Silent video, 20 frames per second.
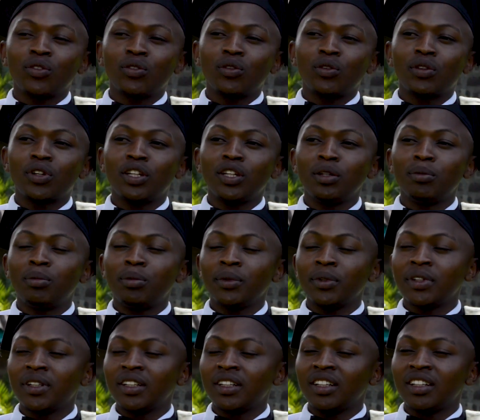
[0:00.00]
so keep
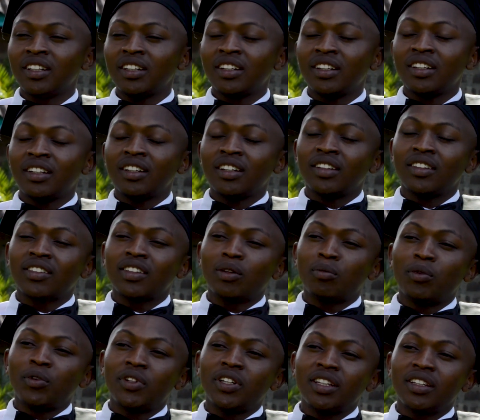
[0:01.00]

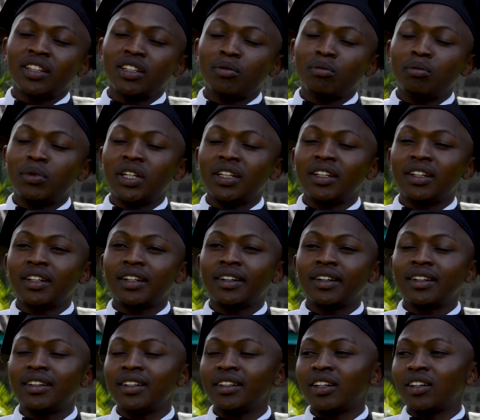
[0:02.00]
supporting them by
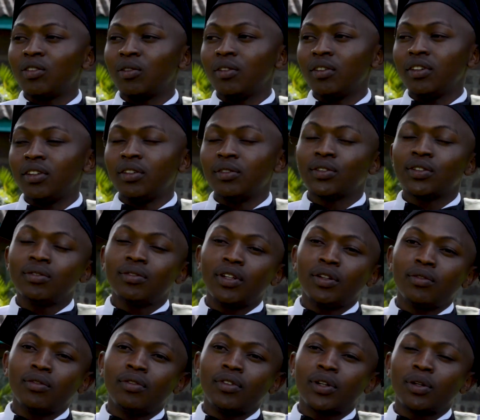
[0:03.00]
creating a conducive
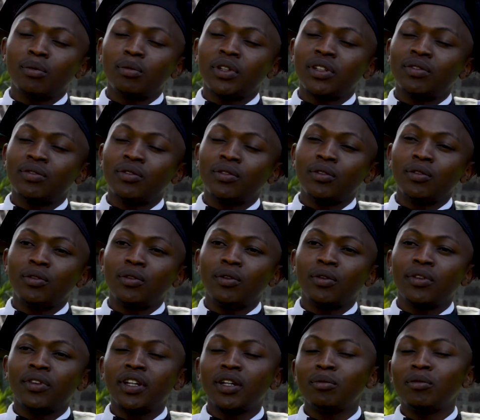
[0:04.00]
environment
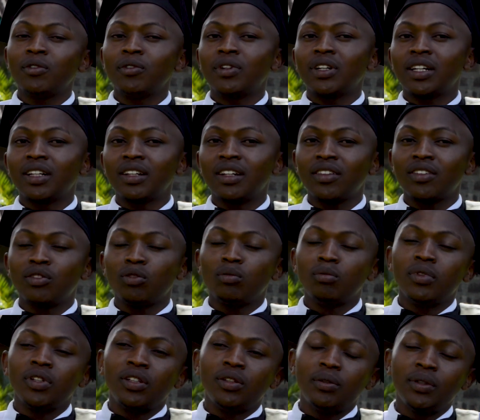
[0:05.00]
for them to learn as
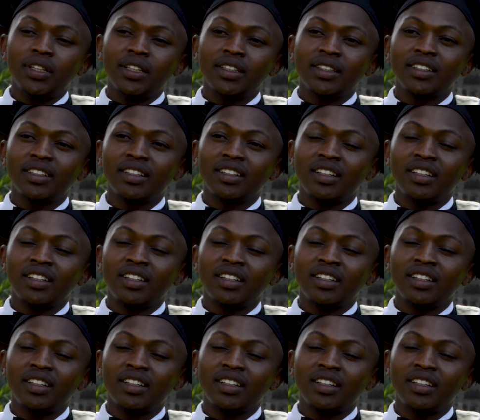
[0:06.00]
you've been doing.